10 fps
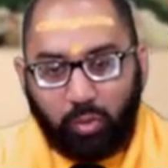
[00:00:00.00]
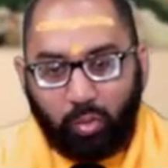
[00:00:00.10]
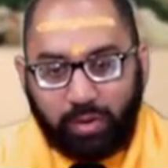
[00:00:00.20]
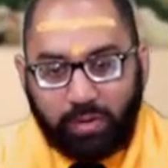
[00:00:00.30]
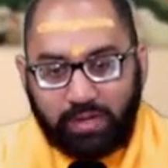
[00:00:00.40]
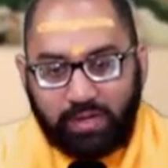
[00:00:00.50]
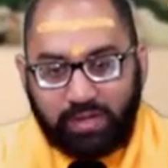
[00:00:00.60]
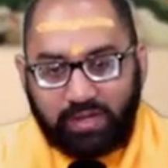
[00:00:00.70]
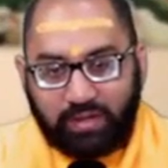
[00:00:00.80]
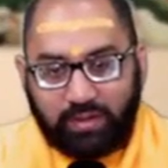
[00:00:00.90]
Where
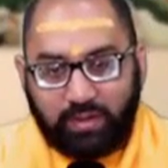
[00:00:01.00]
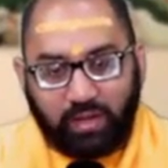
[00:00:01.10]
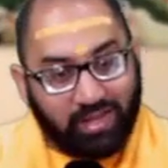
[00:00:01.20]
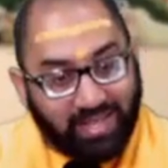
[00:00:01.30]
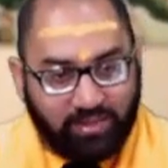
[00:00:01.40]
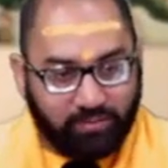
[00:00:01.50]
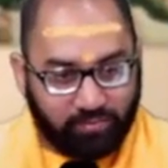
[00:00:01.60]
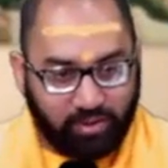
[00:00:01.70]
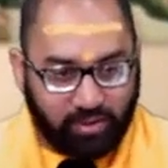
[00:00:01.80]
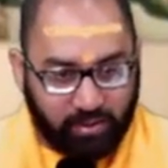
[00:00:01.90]

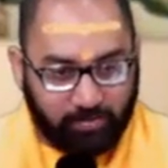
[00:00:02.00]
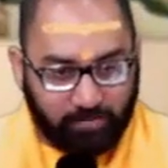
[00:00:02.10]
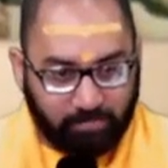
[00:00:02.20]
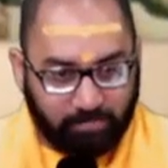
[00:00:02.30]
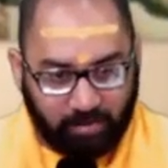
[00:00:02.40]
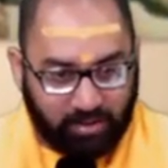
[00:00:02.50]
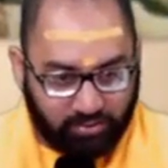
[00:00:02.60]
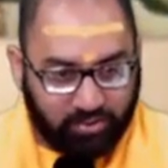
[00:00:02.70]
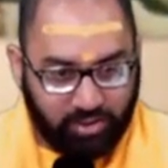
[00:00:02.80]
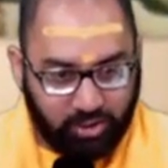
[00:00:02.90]
collectively then,
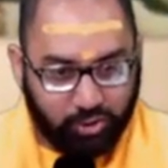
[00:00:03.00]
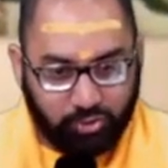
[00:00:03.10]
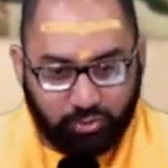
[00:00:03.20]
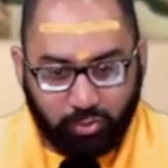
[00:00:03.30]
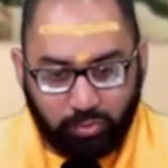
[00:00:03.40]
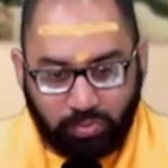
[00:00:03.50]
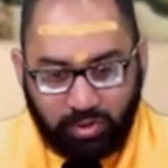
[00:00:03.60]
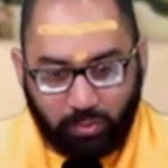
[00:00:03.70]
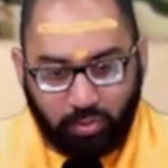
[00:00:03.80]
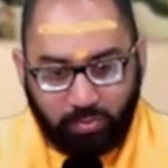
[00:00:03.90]
as a teachers group
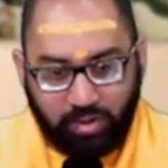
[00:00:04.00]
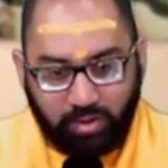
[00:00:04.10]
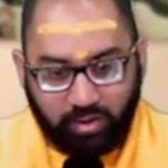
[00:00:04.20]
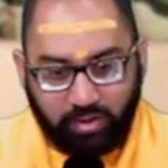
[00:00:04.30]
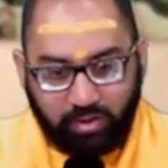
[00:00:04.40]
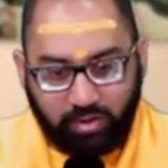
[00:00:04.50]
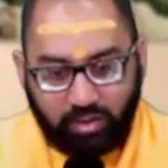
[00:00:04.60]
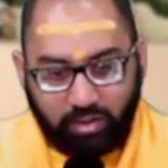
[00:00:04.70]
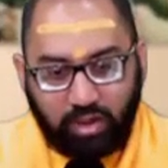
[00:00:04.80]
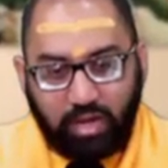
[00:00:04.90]
that we're meeting,
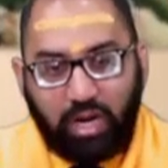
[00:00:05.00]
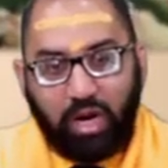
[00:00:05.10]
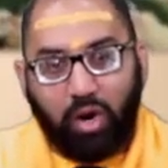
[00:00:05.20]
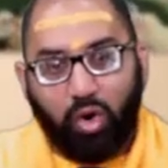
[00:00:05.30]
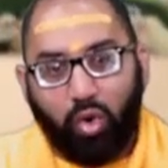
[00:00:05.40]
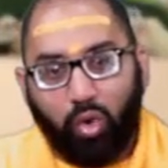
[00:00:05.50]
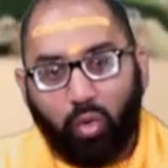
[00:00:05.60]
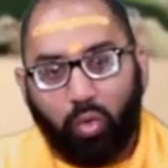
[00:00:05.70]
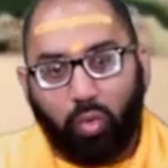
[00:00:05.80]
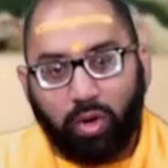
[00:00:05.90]

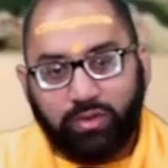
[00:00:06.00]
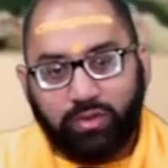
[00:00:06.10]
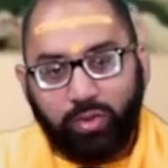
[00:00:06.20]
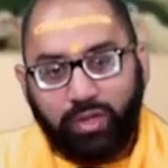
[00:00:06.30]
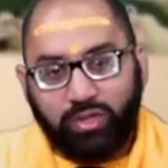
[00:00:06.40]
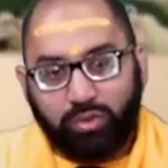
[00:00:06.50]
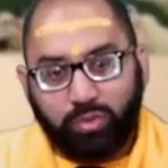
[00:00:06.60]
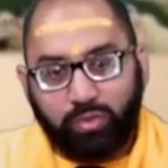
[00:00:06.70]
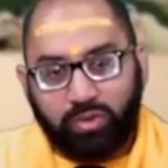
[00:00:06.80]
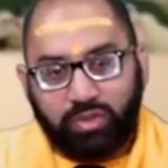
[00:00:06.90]
what do we
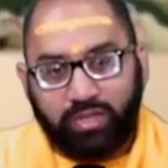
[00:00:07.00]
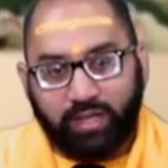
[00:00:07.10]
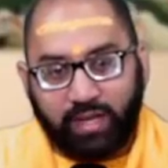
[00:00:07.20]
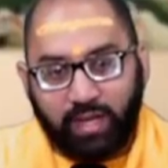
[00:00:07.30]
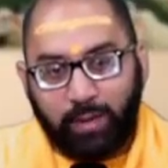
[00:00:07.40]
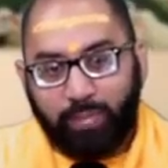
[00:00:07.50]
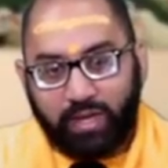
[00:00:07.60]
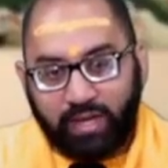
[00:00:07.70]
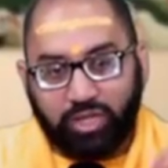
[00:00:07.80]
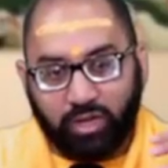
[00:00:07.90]
do to keep
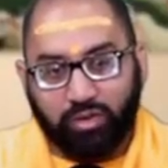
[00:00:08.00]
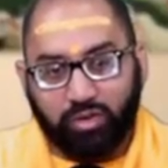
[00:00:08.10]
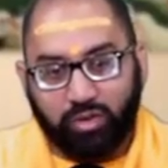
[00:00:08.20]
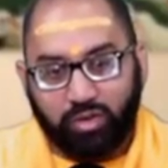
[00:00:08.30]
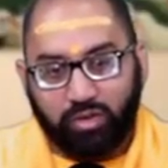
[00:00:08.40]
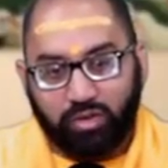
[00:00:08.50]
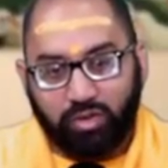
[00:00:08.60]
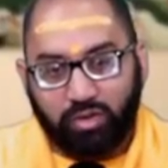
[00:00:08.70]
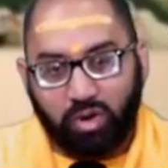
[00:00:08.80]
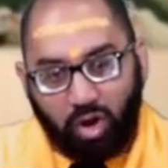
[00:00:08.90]
each other
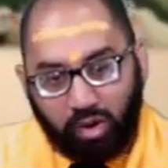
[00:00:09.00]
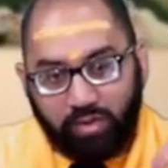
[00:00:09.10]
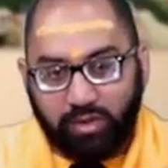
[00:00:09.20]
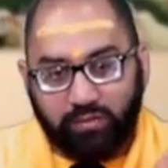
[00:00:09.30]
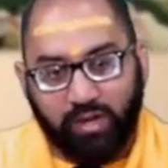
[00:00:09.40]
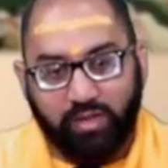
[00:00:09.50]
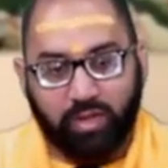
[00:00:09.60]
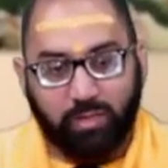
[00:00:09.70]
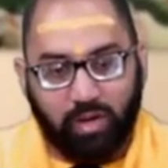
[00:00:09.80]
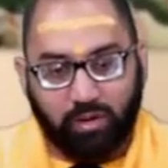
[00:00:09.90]
on this
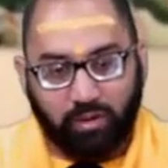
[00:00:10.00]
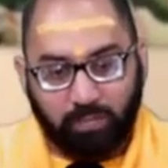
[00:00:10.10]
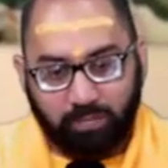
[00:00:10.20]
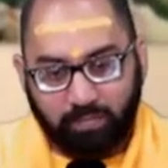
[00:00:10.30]
Vaidika Marga?